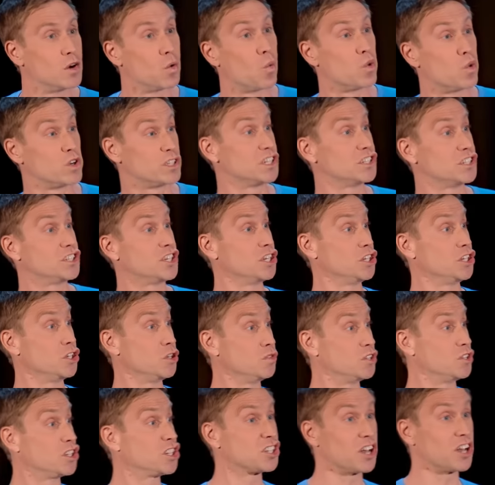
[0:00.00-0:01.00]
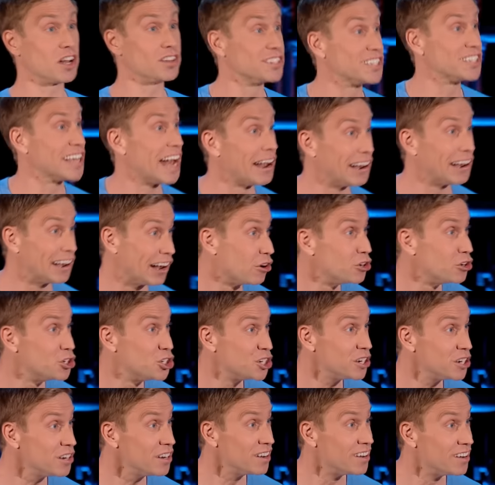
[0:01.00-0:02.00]
Was it to use suntan
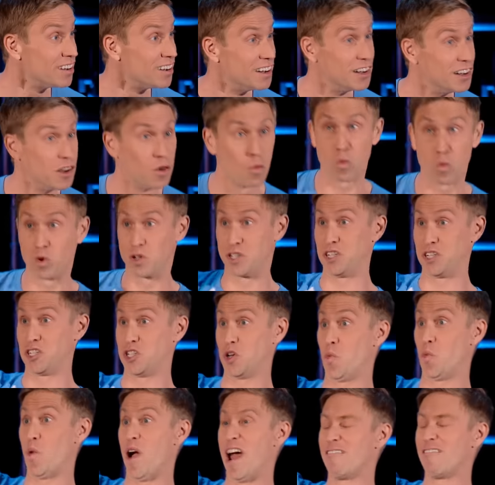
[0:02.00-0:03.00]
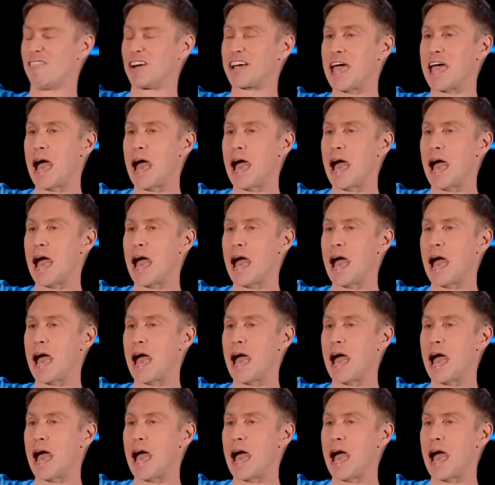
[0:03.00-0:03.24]
lotion? Was it to wear a